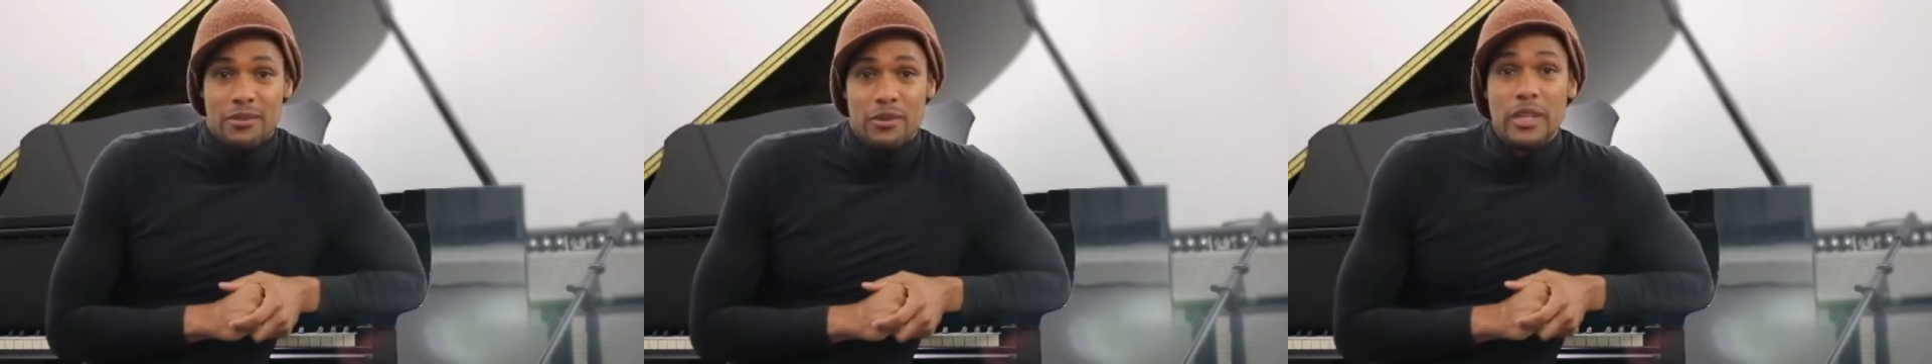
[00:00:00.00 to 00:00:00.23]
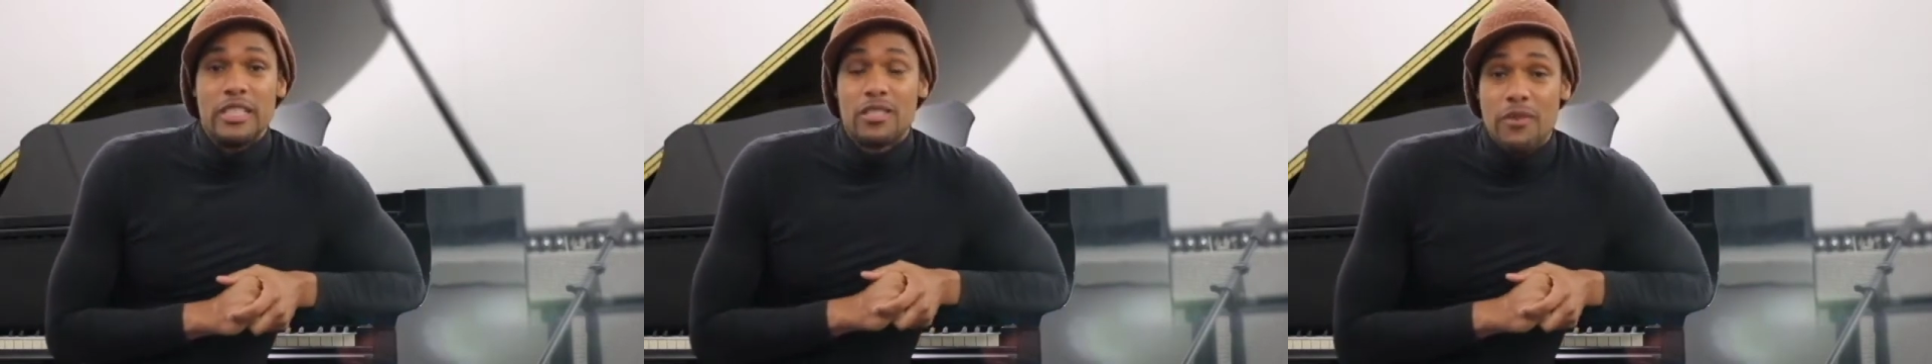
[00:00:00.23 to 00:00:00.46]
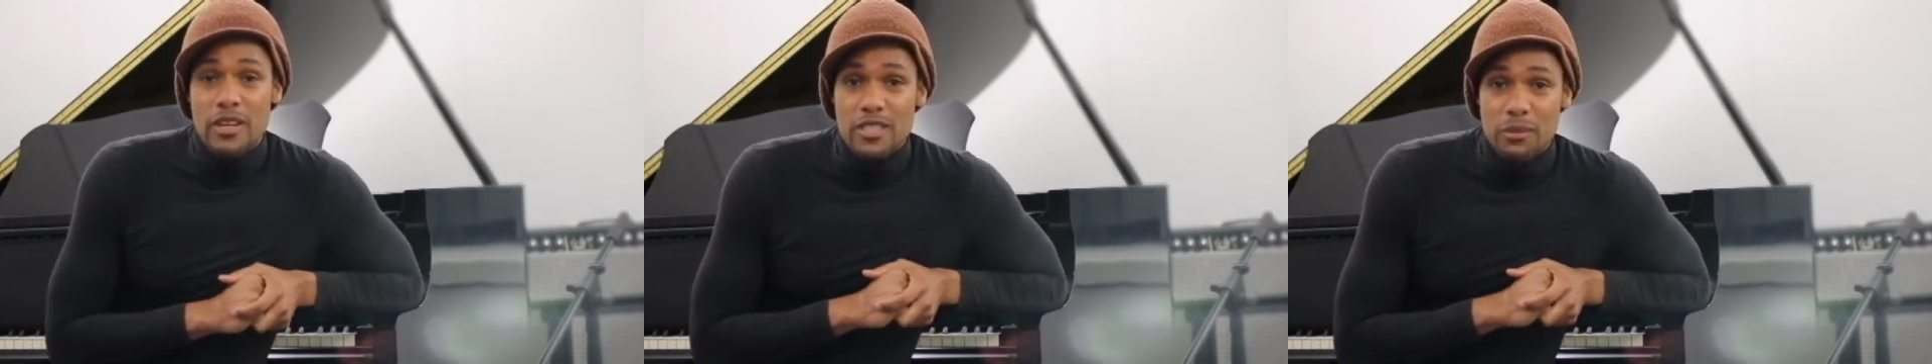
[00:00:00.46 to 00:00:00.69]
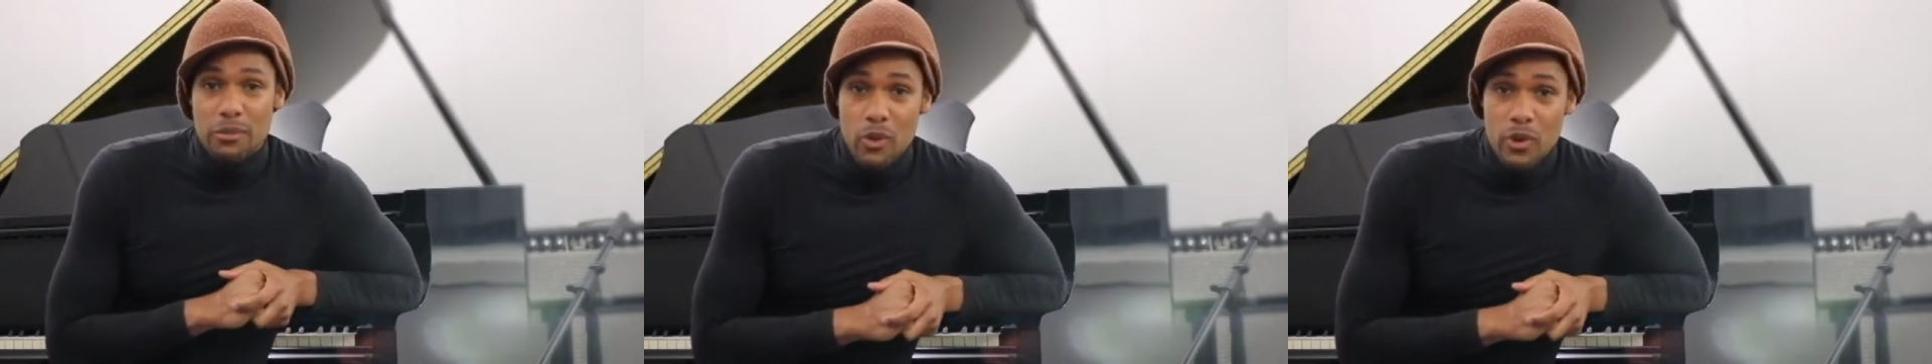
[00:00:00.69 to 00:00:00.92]
For each of our
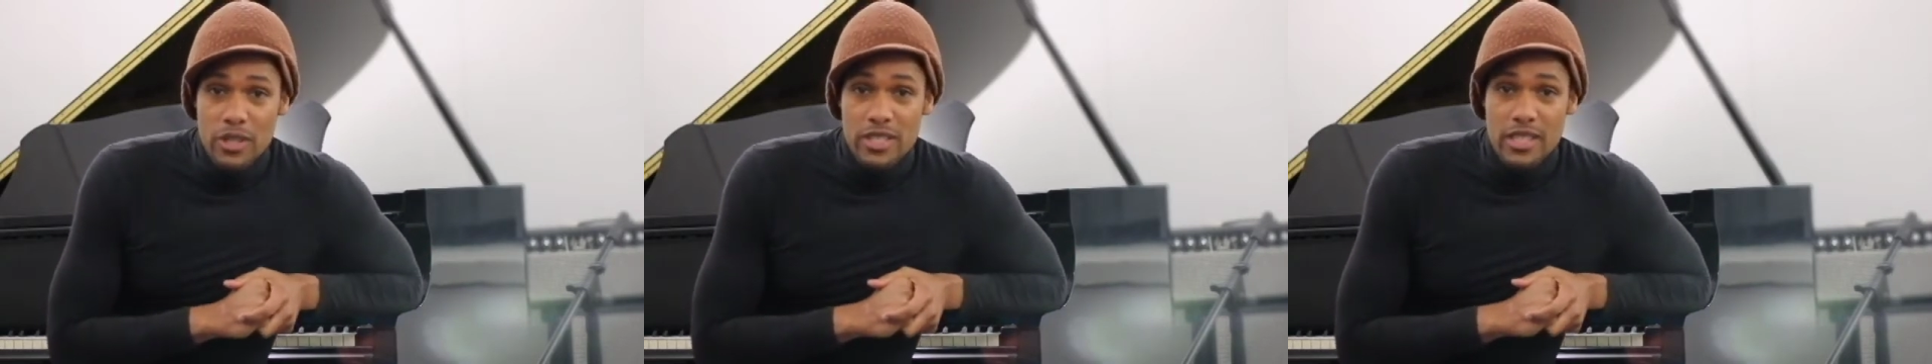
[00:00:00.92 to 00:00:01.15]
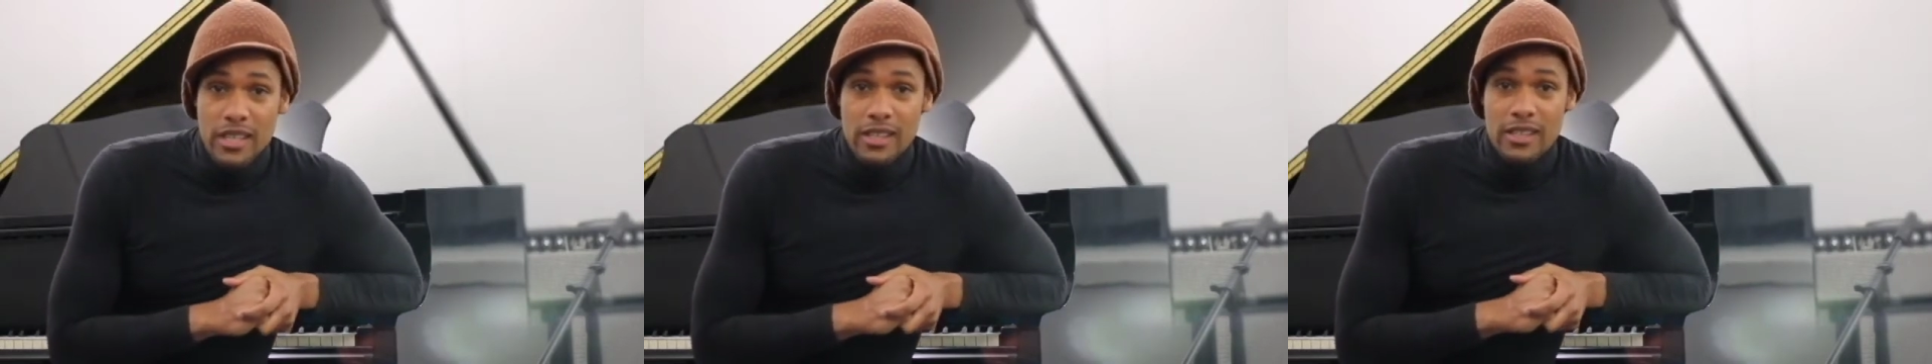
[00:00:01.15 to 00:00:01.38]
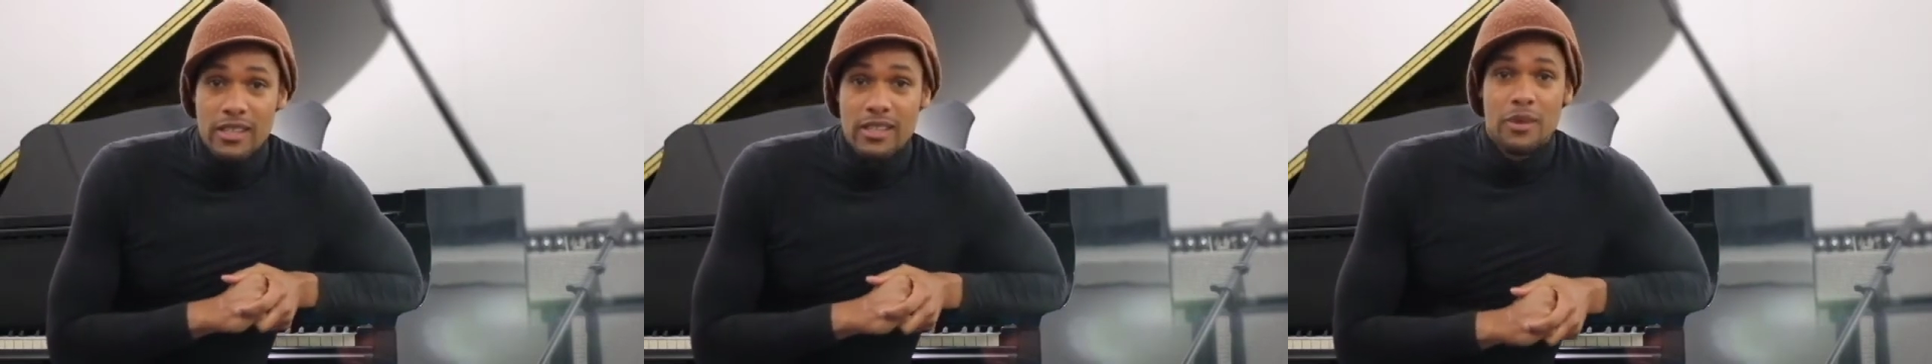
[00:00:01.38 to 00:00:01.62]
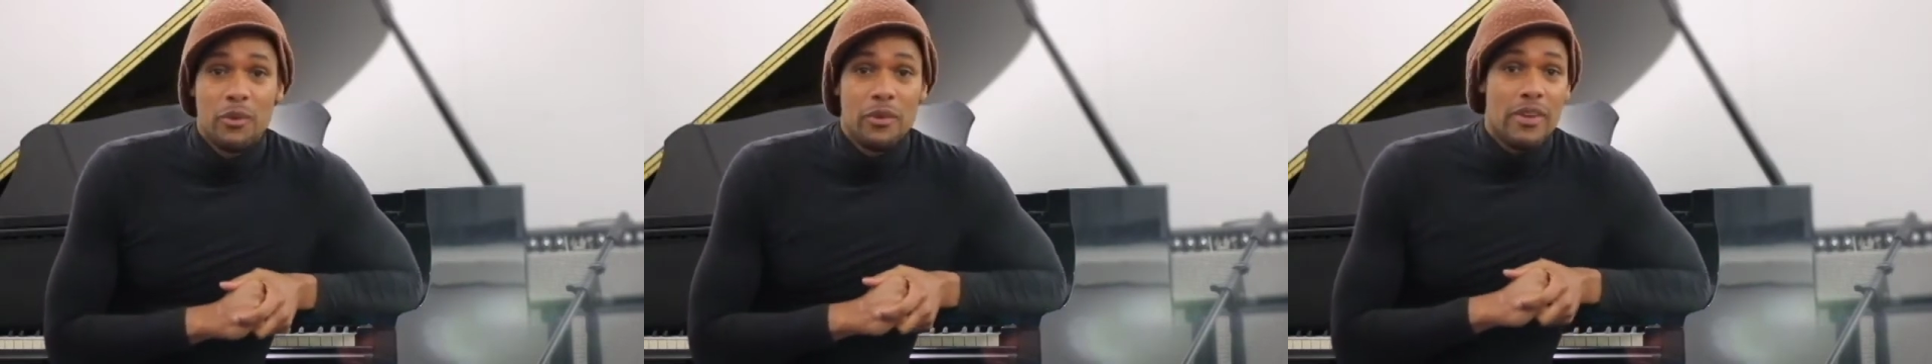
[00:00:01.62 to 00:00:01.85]
supporters here,
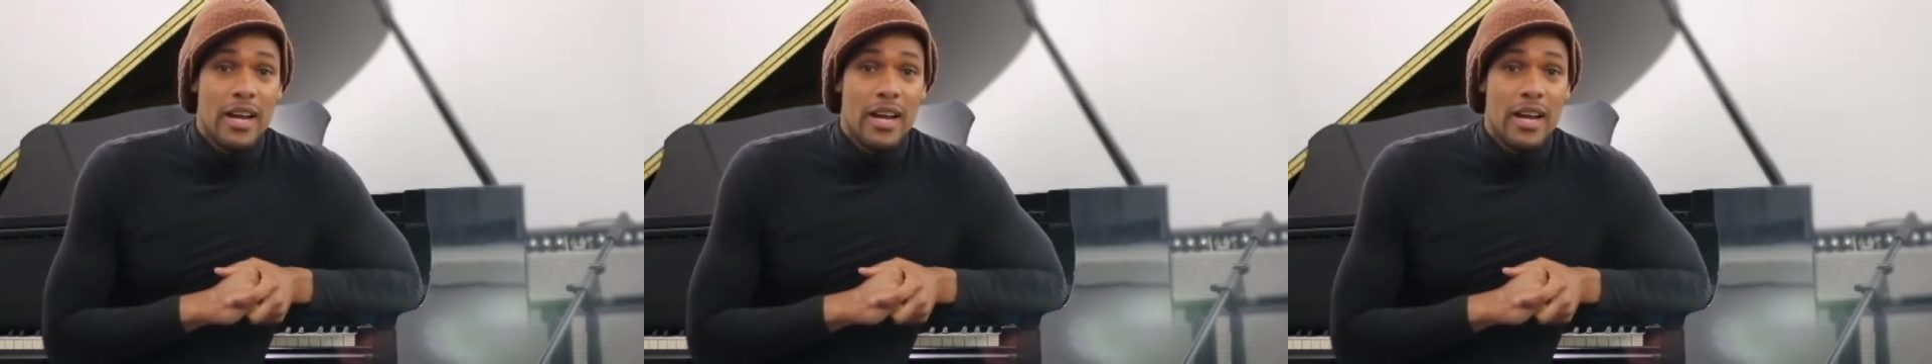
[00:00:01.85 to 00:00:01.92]
we've